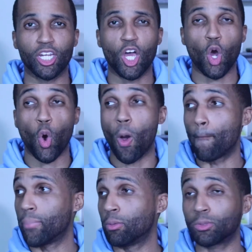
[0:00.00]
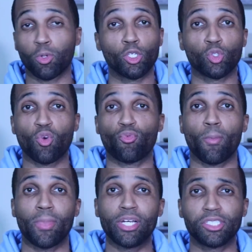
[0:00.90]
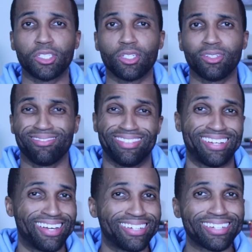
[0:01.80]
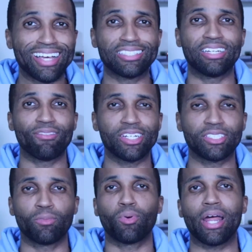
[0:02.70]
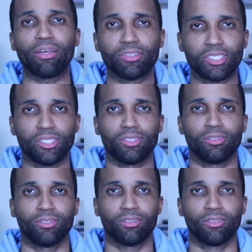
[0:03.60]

it on people's personal information, that's an invasion of privacy.